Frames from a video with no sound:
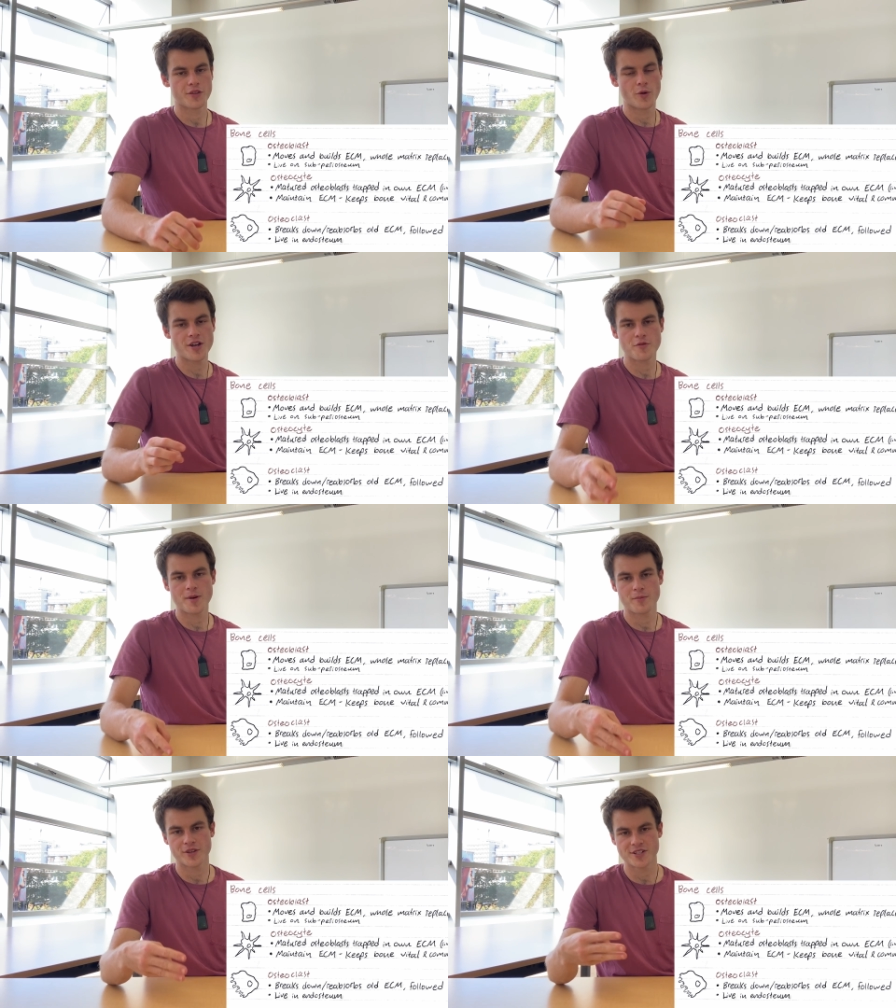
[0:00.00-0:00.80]
The way you
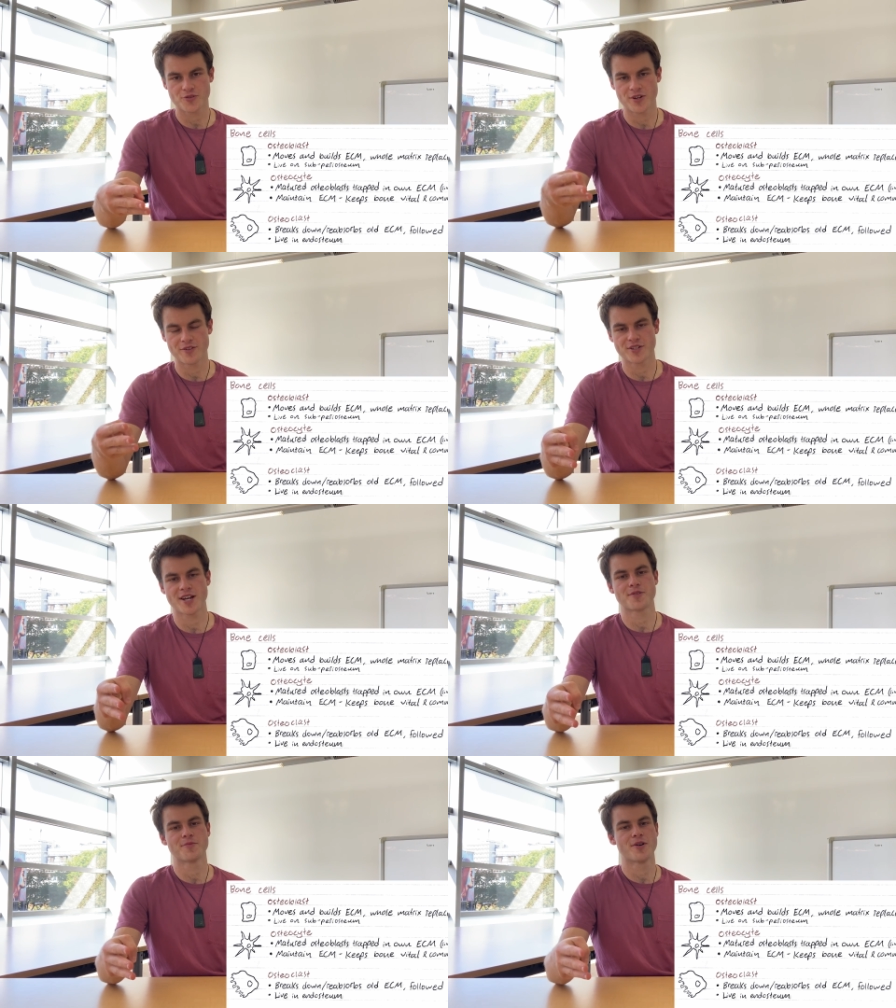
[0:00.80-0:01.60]
remember these three different
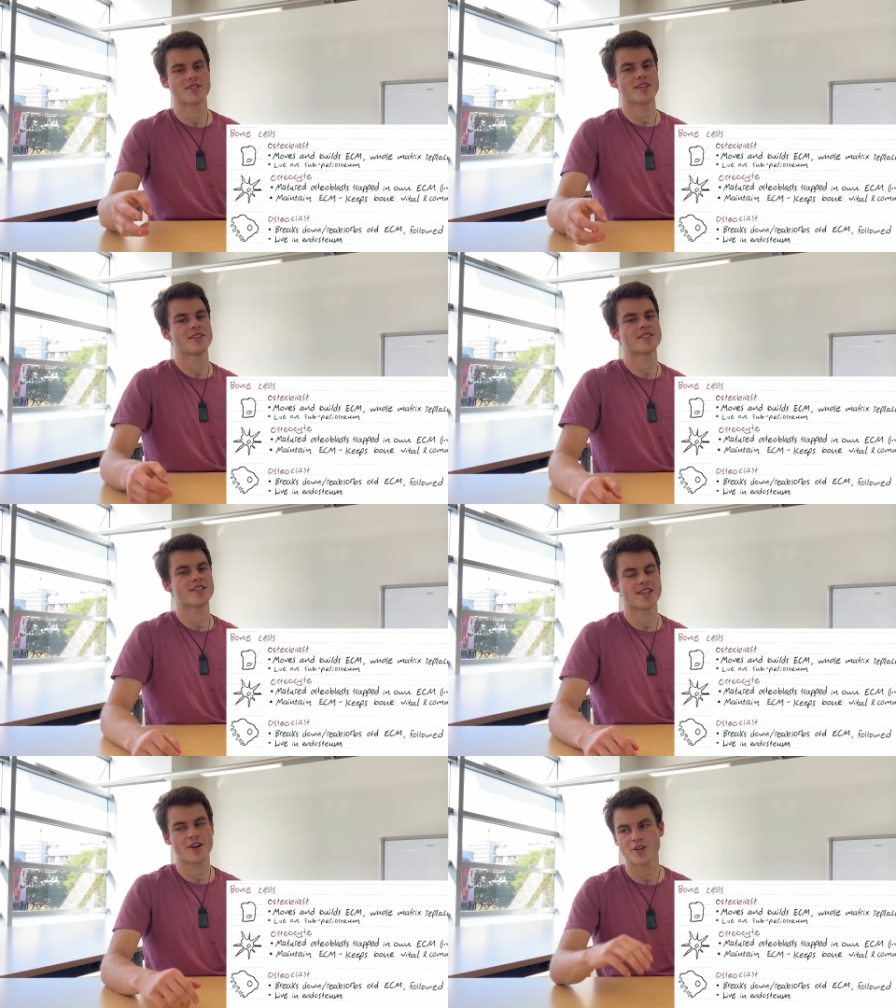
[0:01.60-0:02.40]
types of bone cells
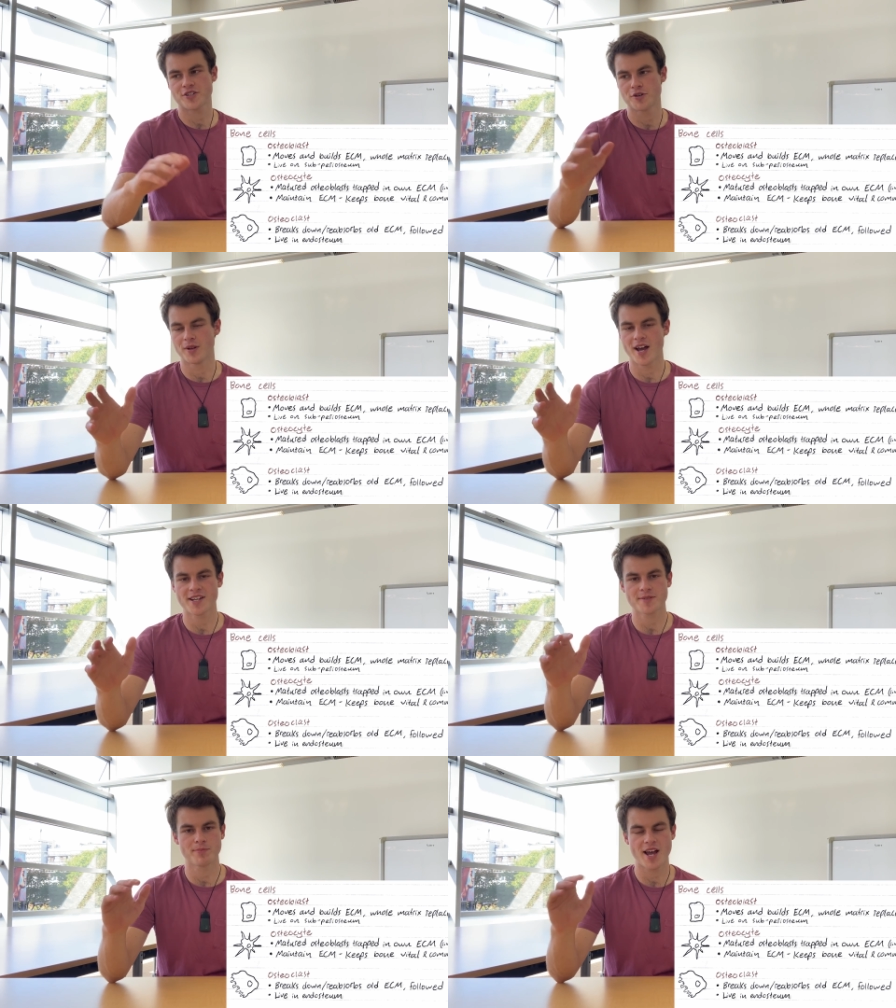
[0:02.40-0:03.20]
is that
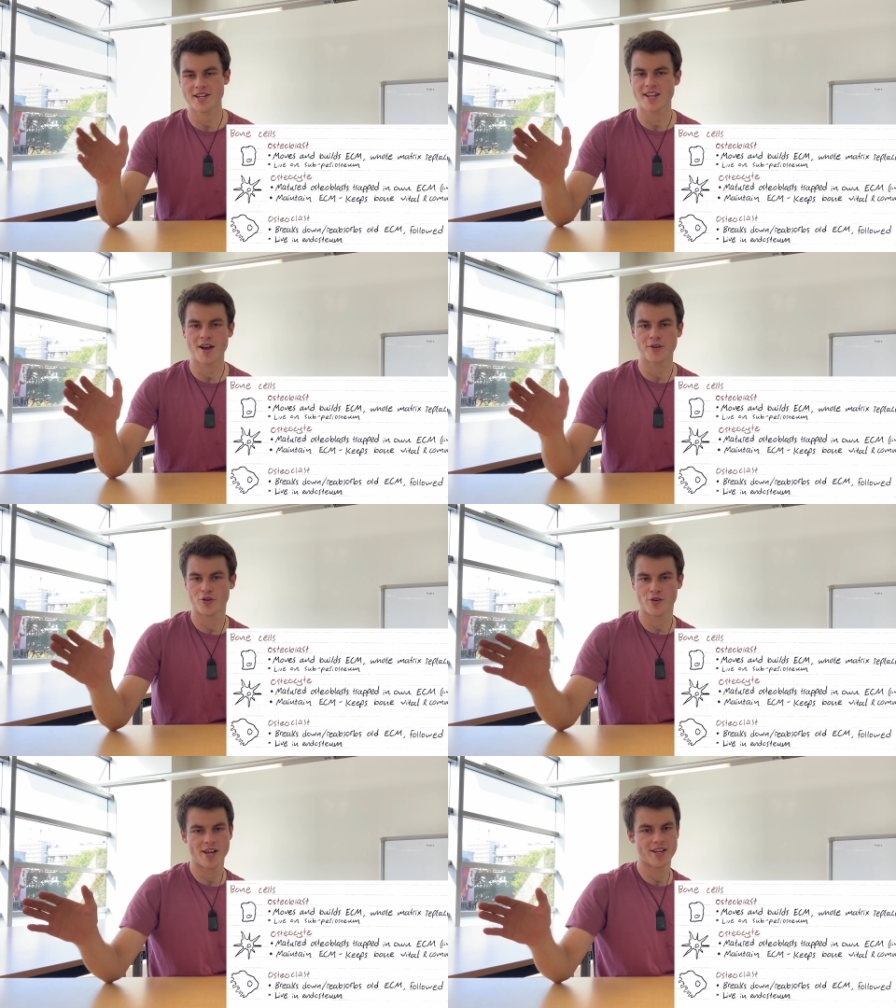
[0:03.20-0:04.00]
osteoblasts blast out and
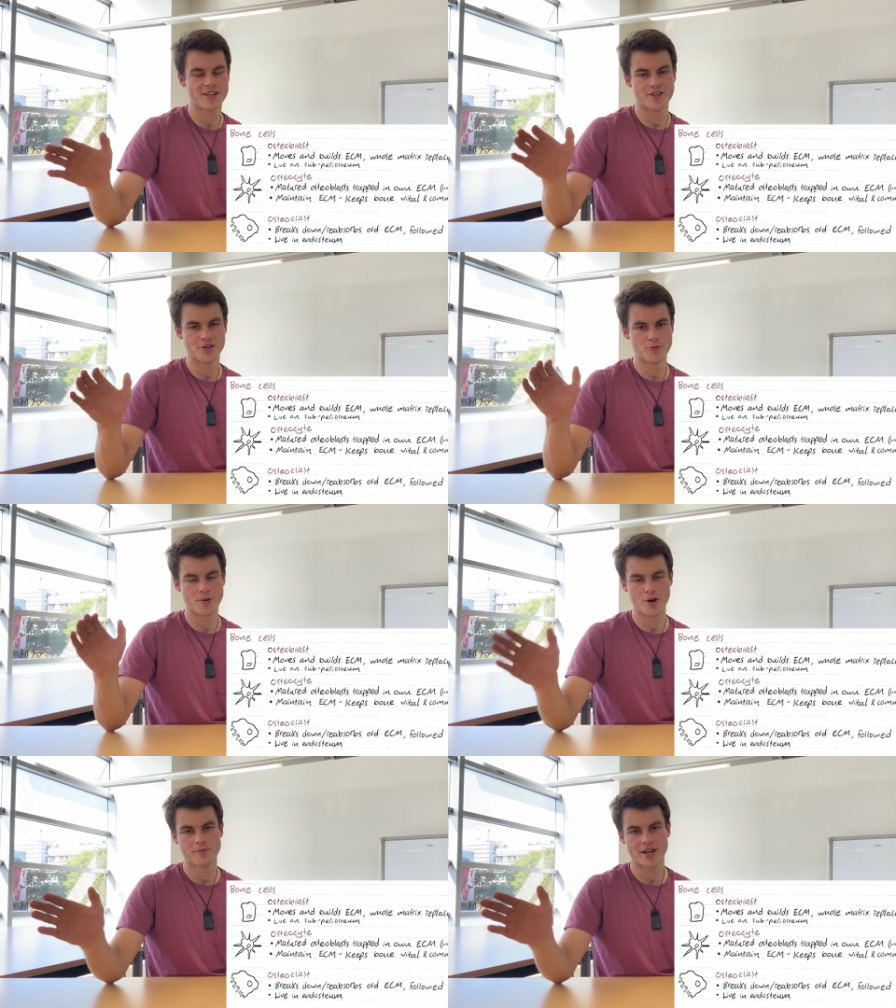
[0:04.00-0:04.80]
create new
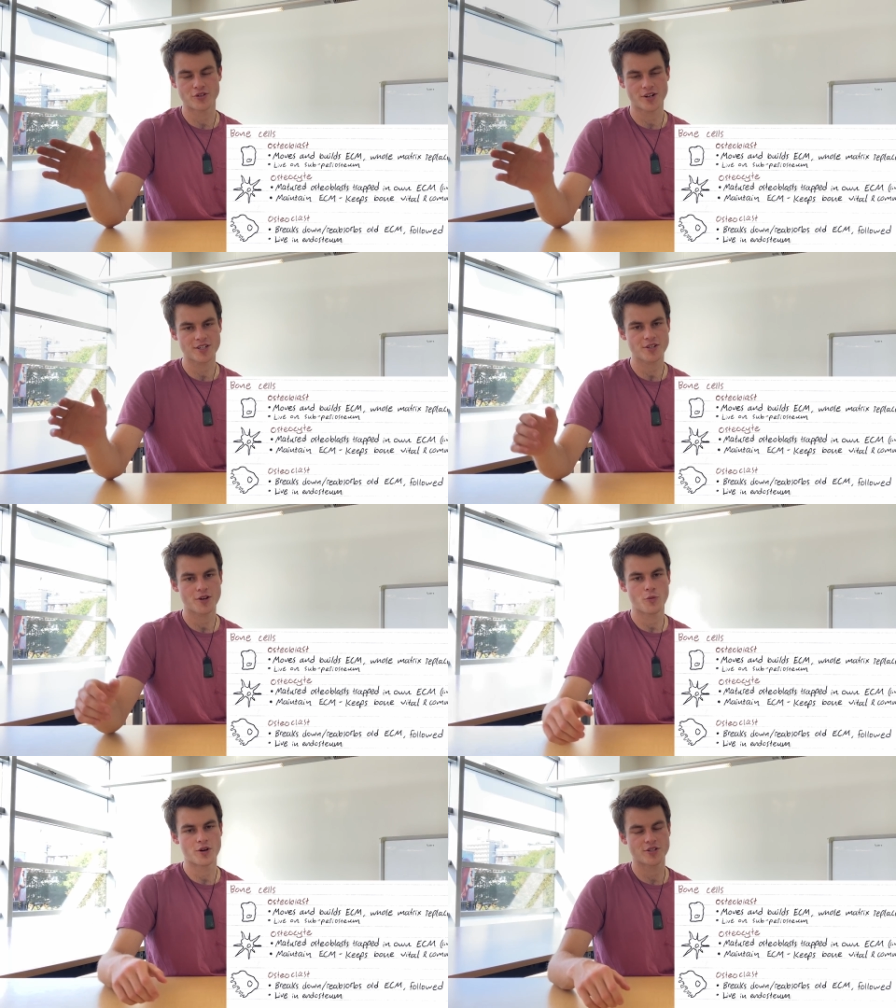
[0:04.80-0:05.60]
bone matrix,
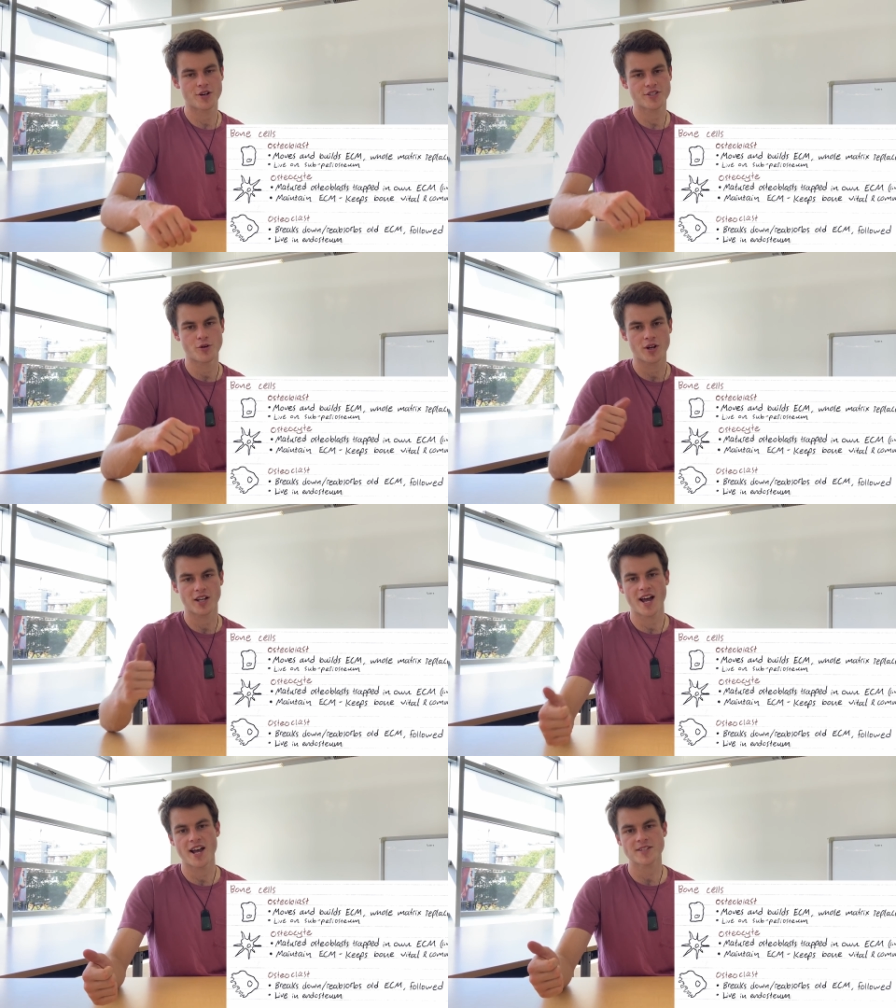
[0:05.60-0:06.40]
whereas
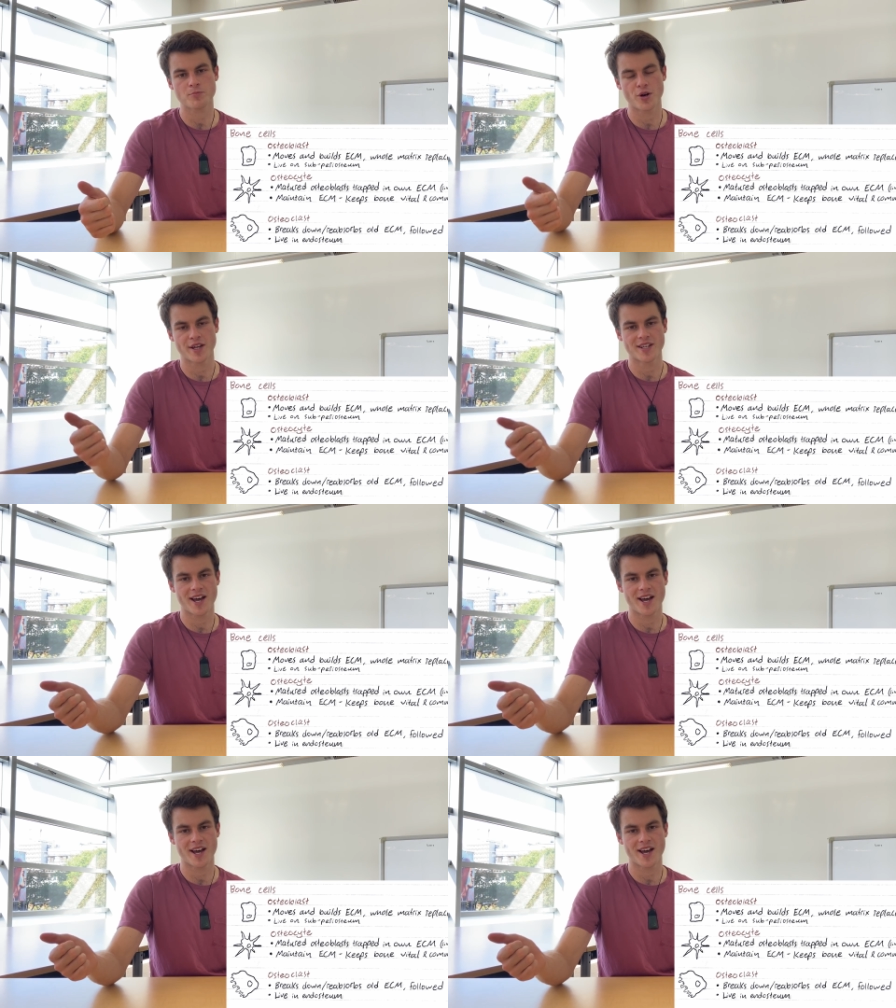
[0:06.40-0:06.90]
osteoclasts break it